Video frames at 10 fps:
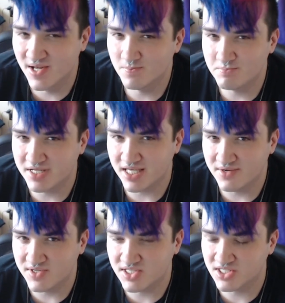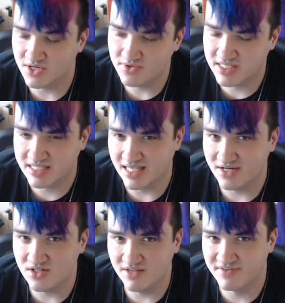But it was so
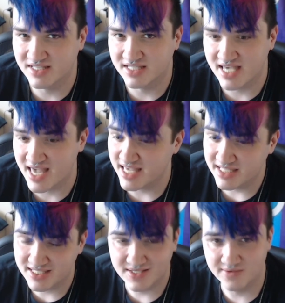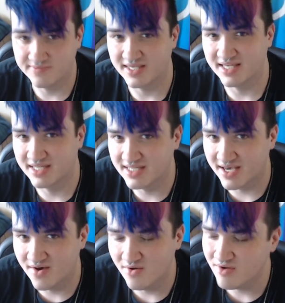subtle of a taste to me, you
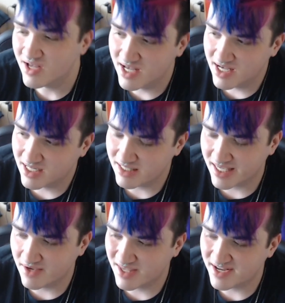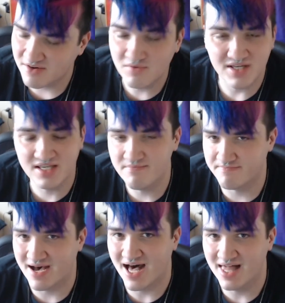know? Like, again, it
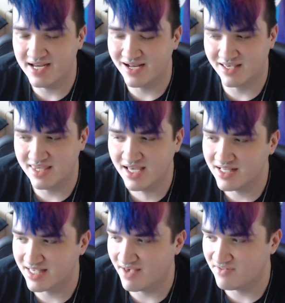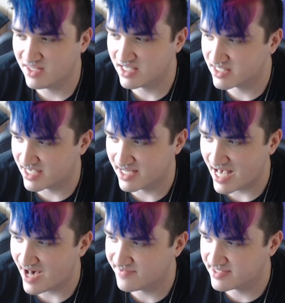wasn't bad, and I think it definitely did
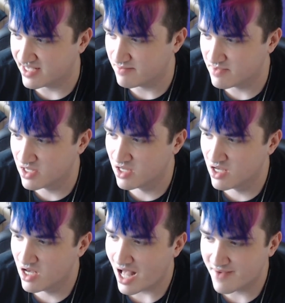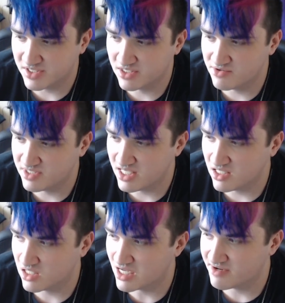have some... I was
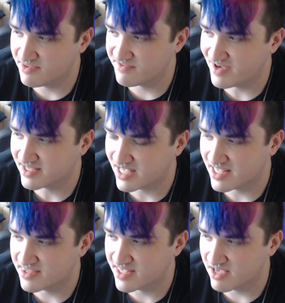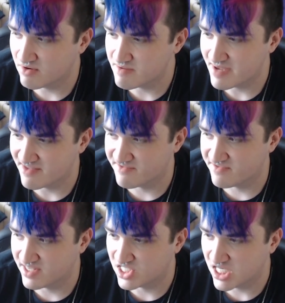noticing a lot of the effects, I think, with my
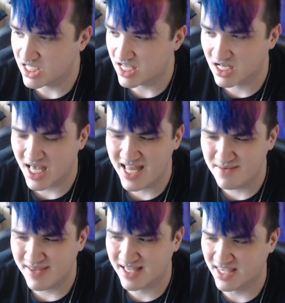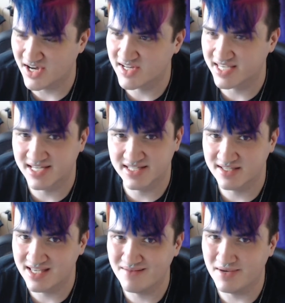vision, and kind of my clarity, because
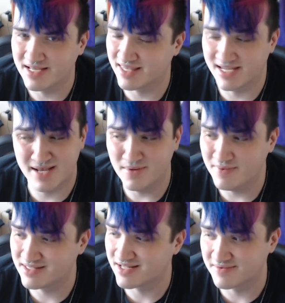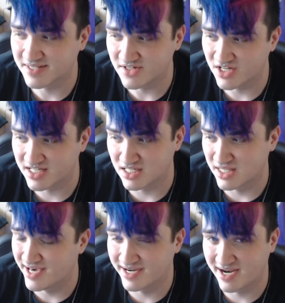in Dead by Daylight, I've been messing up skull checks a
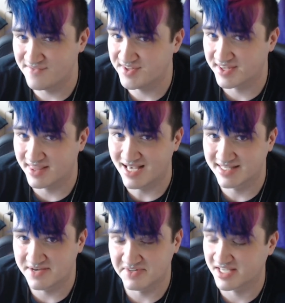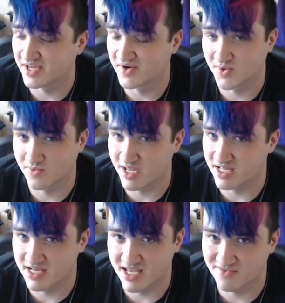lot, and I feel like last night was, like, a
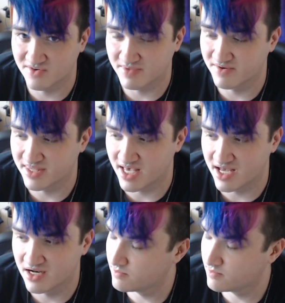great night for me with that.